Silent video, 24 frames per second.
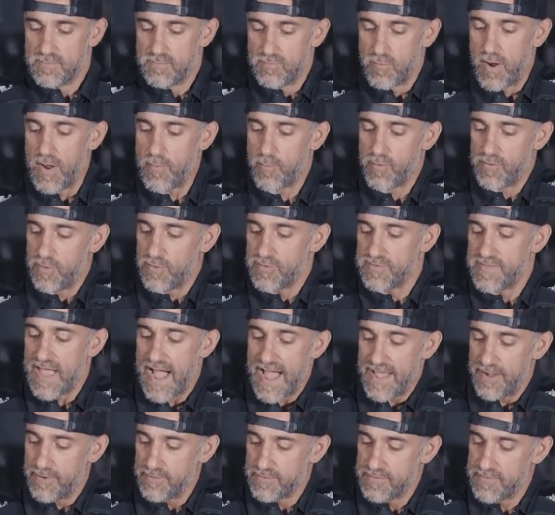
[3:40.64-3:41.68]
right where those
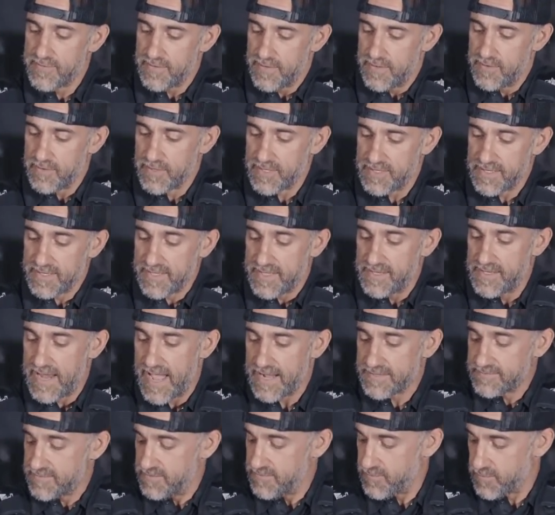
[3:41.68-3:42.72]
diodes are gonna
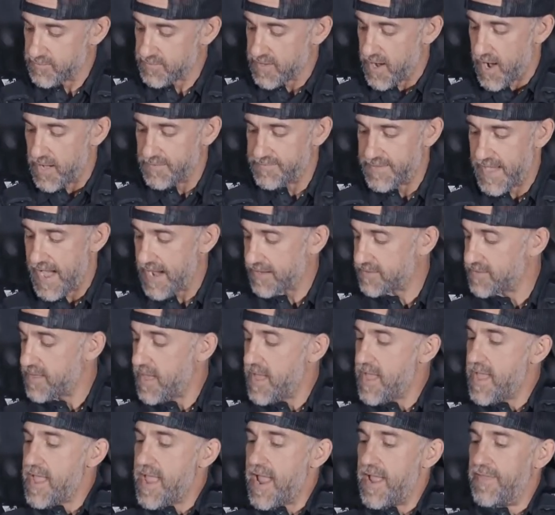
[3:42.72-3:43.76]
connect, those contacts.
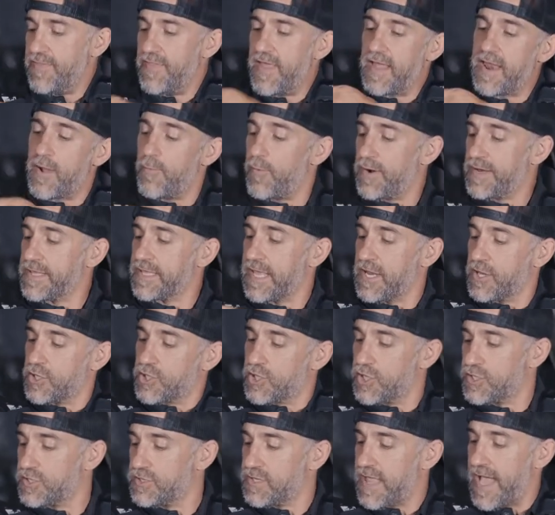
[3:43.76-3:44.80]
And then I wanna get a
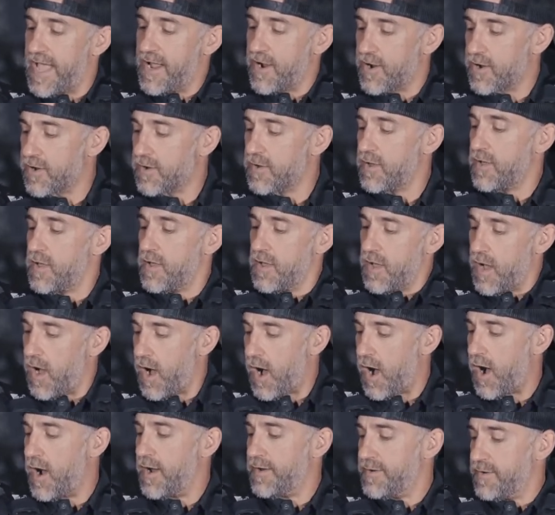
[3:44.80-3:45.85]
good layer
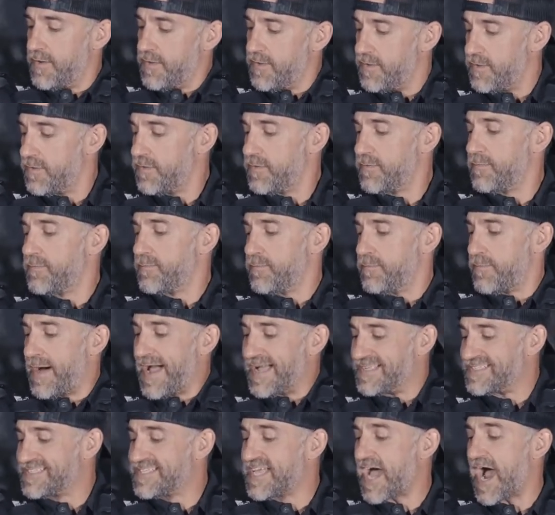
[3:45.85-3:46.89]
on my
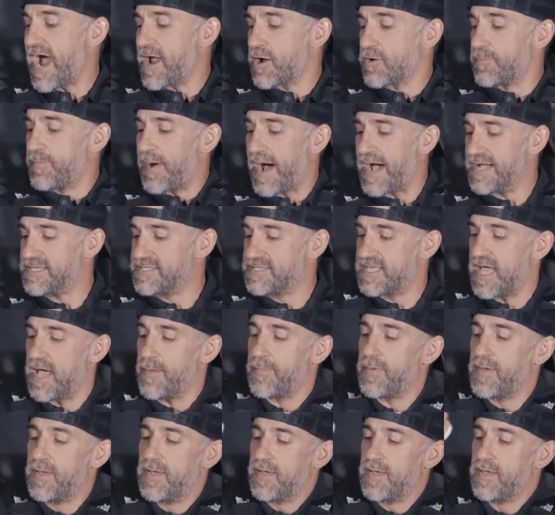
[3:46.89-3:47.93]
entire bicep.